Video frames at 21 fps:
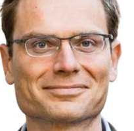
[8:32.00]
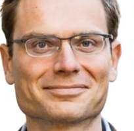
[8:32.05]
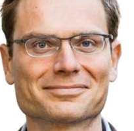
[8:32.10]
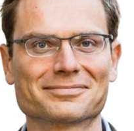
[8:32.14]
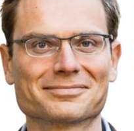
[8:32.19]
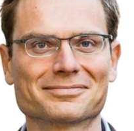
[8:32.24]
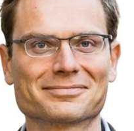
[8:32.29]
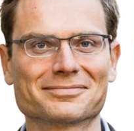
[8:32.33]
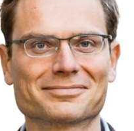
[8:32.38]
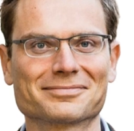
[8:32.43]

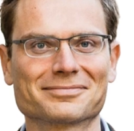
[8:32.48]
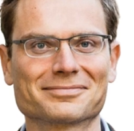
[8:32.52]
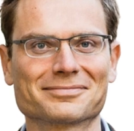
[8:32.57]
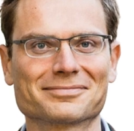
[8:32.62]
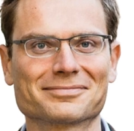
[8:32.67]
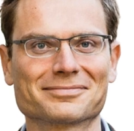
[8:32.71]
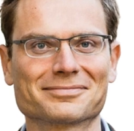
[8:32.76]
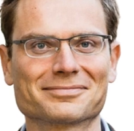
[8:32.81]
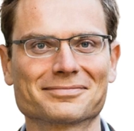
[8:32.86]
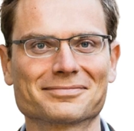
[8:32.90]

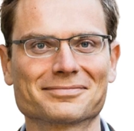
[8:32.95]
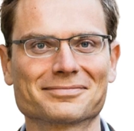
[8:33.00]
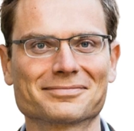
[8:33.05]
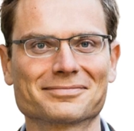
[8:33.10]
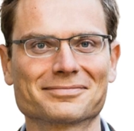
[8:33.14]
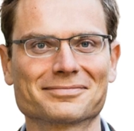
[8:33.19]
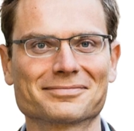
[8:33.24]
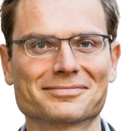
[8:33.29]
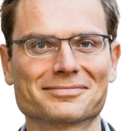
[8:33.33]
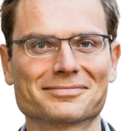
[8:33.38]

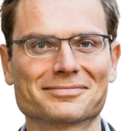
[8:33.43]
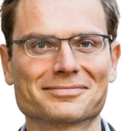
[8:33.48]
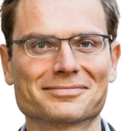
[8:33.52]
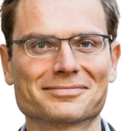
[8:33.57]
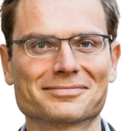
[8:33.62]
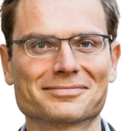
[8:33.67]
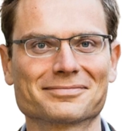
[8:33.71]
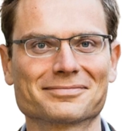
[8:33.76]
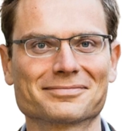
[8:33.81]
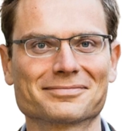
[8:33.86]

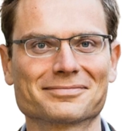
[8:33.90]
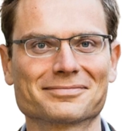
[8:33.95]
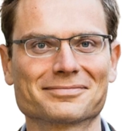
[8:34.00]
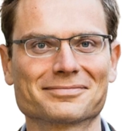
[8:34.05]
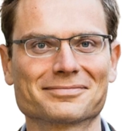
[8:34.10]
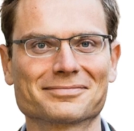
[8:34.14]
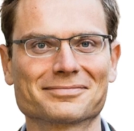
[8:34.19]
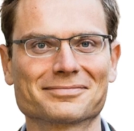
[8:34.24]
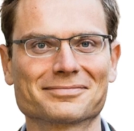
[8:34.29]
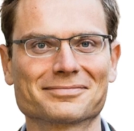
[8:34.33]

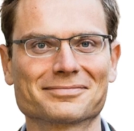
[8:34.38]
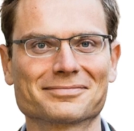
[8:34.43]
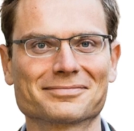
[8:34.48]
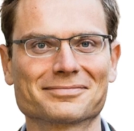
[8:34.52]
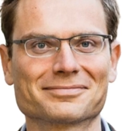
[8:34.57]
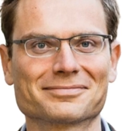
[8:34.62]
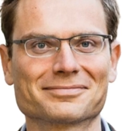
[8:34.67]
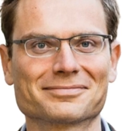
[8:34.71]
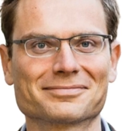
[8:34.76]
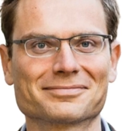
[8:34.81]

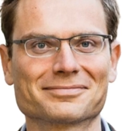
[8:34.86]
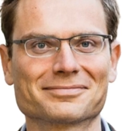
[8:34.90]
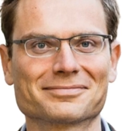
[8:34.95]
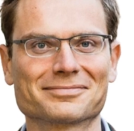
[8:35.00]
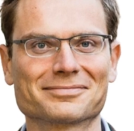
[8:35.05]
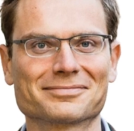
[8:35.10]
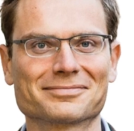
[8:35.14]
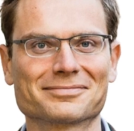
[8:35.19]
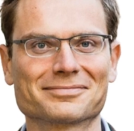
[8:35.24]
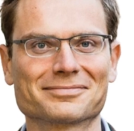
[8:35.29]

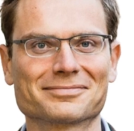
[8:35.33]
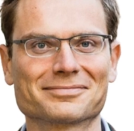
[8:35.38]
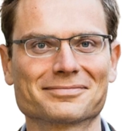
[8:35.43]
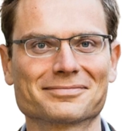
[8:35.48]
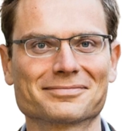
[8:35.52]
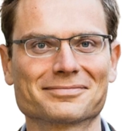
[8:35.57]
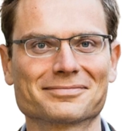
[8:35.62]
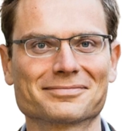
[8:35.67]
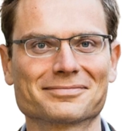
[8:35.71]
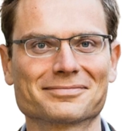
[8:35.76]

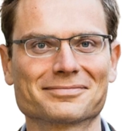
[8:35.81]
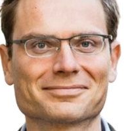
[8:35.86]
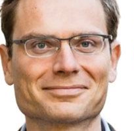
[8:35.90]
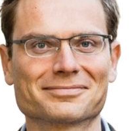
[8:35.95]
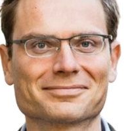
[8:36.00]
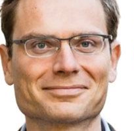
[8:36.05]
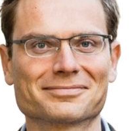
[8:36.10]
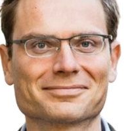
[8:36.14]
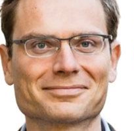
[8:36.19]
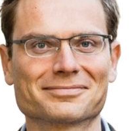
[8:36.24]

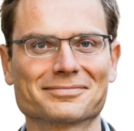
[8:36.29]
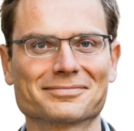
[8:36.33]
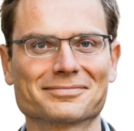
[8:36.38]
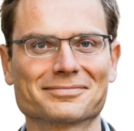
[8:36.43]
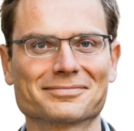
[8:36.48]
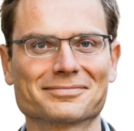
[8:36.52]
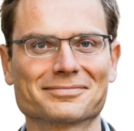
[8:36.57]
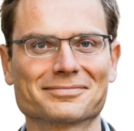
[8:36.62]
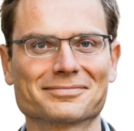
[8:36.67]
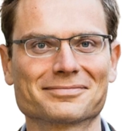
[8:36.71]

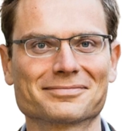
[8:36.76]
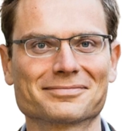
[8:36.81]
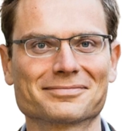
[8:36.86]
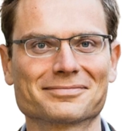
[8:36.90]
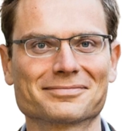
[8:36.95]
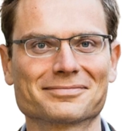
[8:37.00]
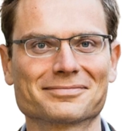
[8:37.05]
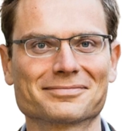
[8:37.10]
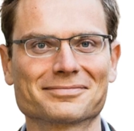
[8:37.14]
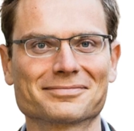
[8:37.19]

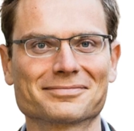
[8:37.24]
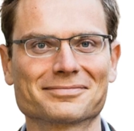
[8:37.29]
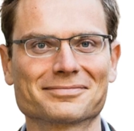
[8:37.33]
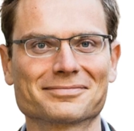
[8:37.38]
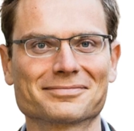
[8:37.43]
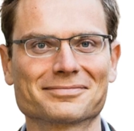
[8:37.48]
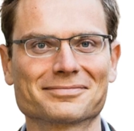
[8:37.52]
[no speech]